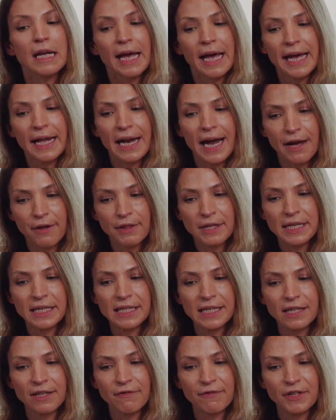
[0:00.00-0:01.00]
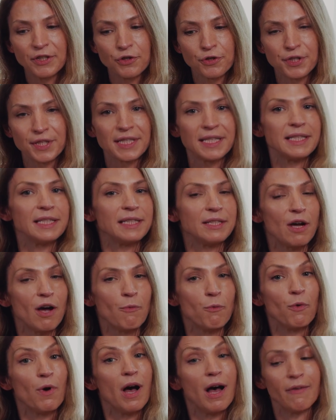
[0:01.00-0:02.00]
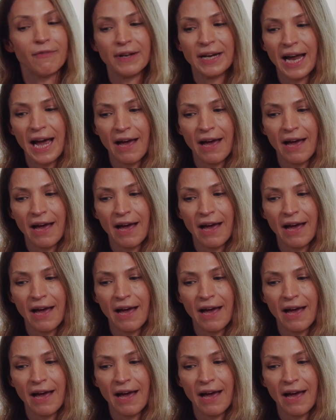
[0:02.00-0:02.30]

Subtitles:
and how these individuals will often